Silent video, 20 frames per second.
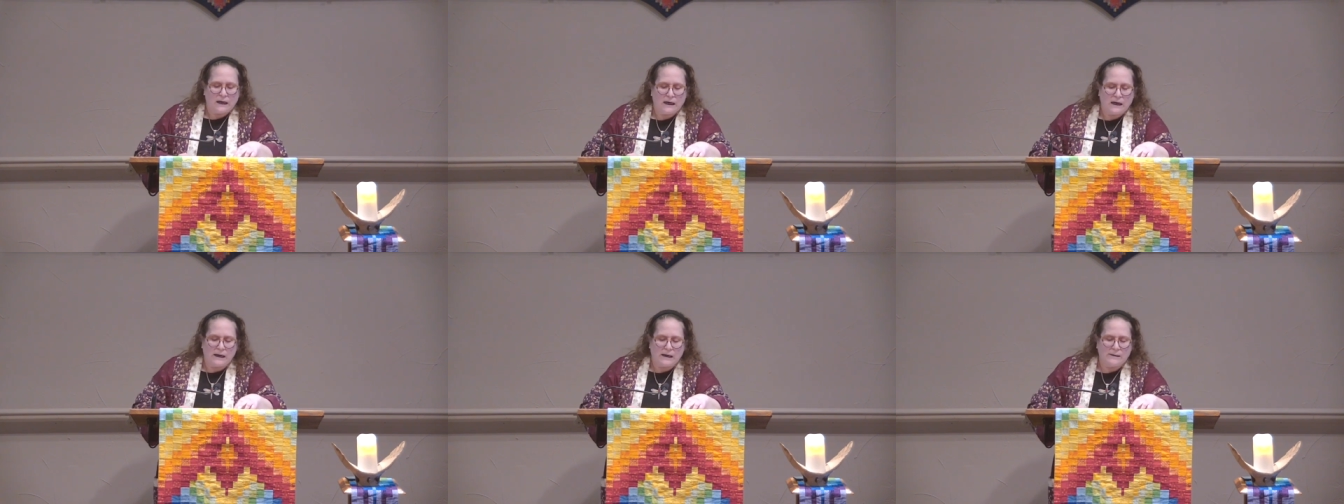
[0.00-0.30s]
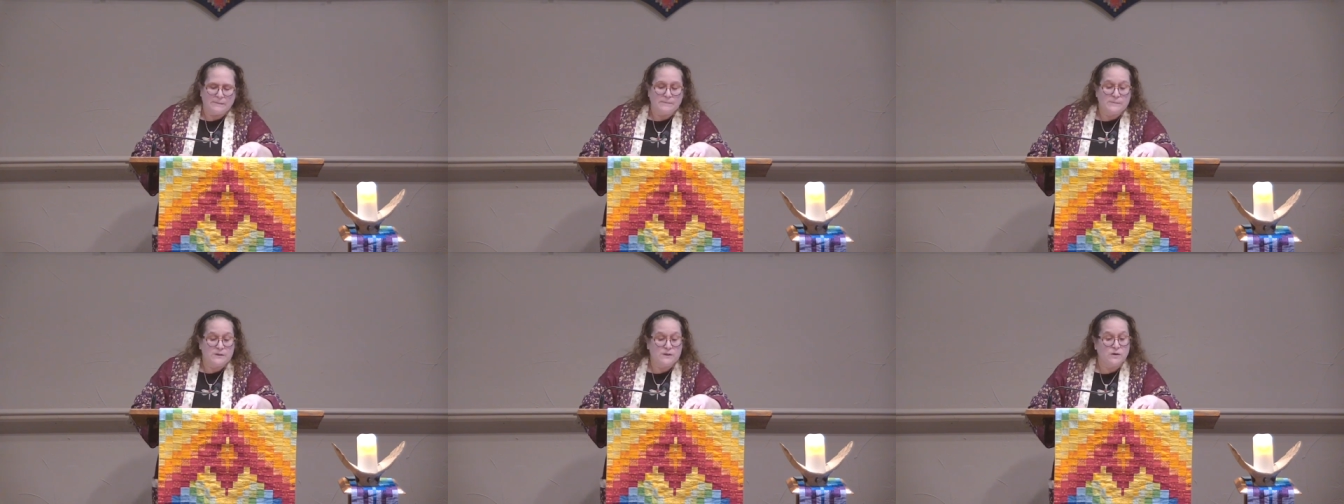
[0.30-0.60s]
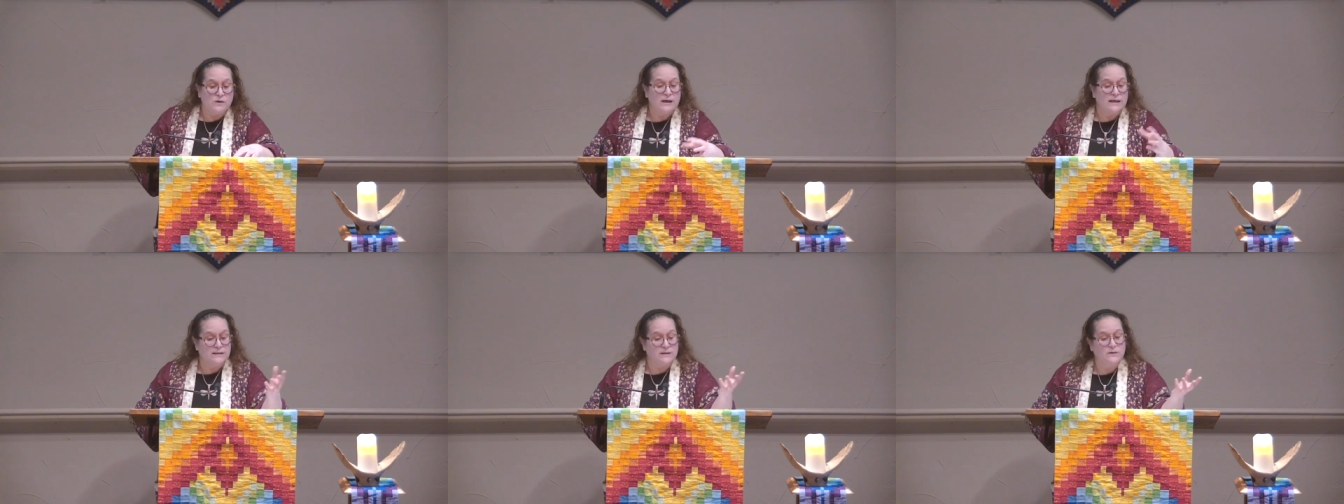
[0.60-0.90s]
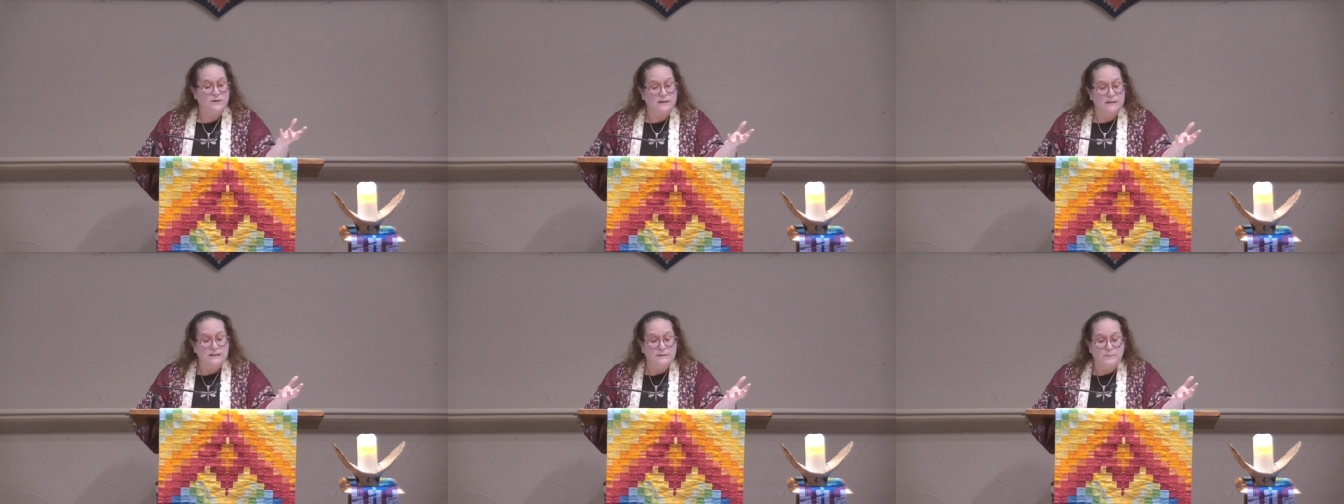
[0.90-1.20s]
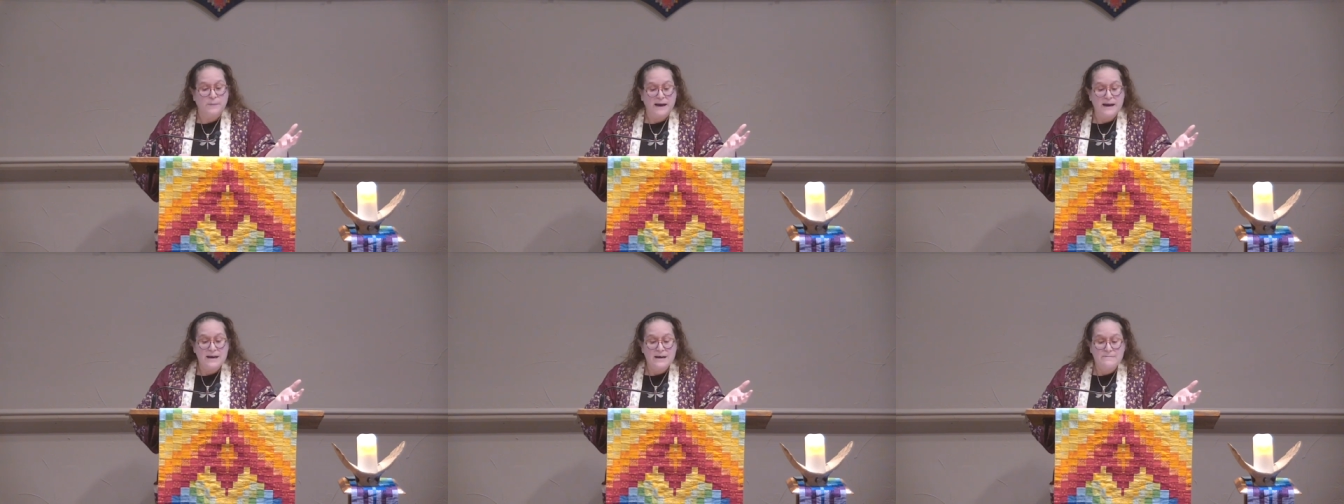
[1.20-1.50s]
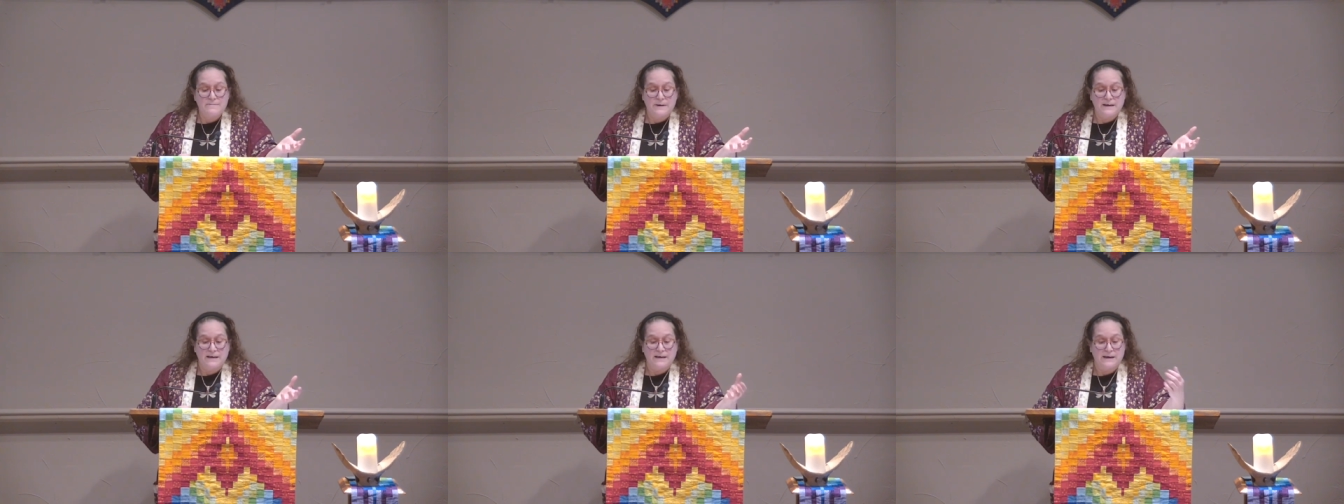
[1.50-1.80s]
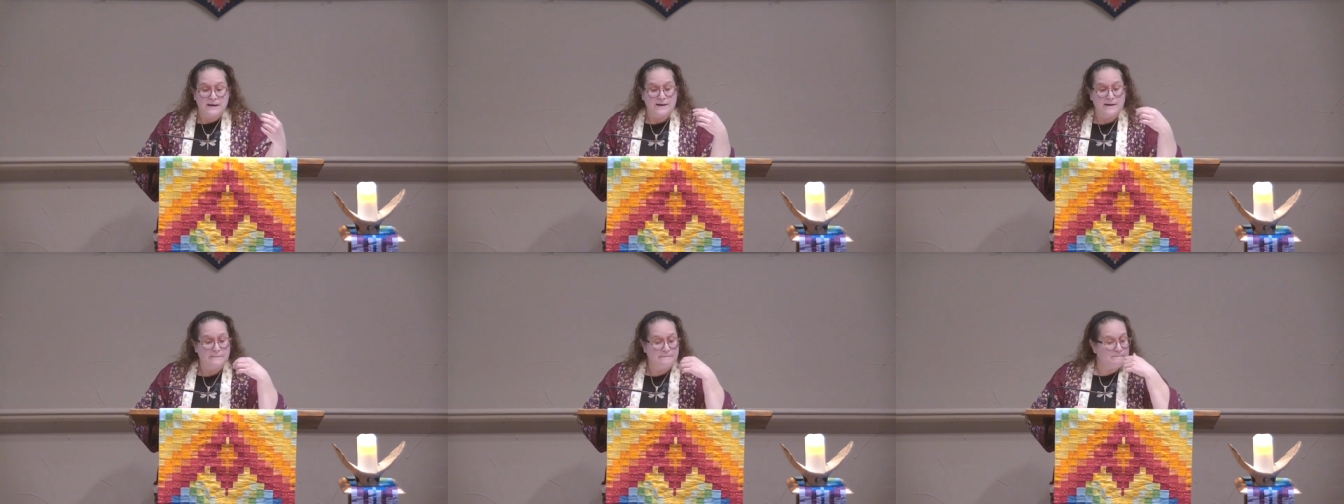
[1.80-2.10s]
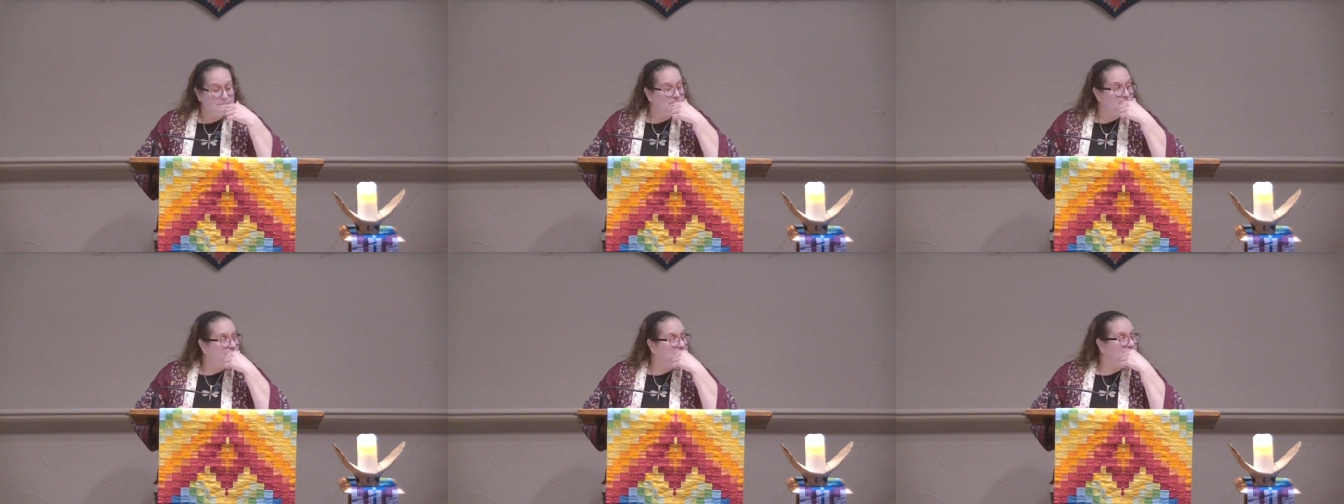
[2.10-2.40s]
So this baby